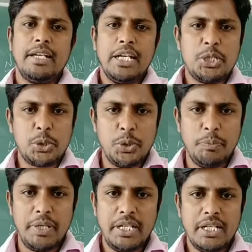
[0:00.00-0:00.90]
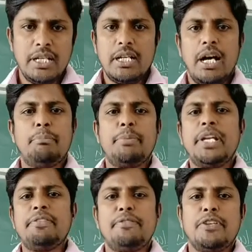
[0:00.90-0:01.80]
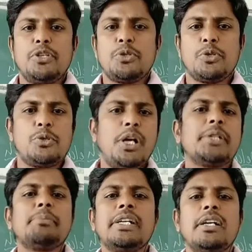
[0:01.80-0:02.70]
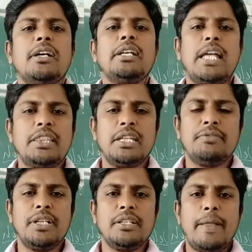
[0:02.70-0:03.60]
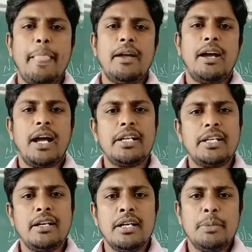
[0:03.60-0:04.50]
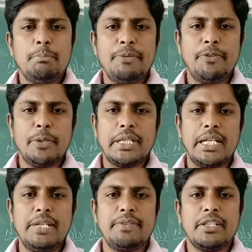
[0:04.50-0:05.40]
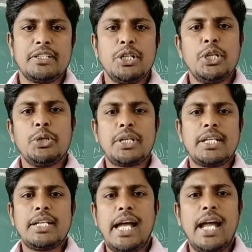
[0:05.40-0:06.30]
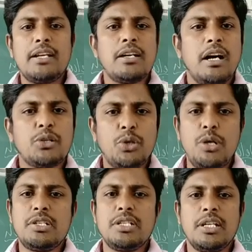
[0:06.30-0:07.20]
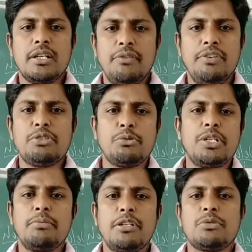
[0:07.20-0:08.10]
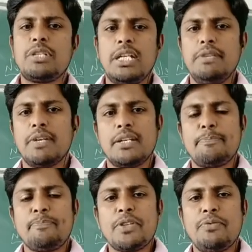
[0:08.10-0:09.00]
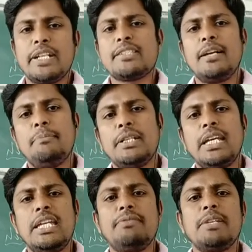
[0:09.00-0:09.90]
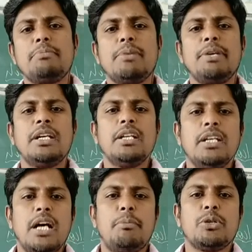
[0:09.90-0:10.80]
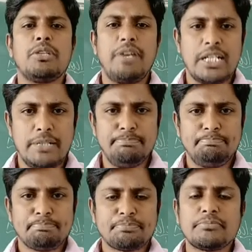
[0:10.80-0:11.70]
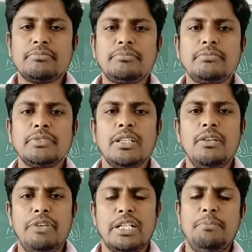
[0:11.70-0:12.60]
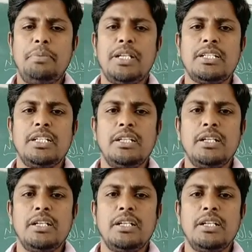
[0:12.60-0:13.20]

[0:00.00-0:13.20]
It should be a brief, should not be a lengthy one, and before the event, you can add a quote here which is suitable to the event. For example, the event may be about the welcome party,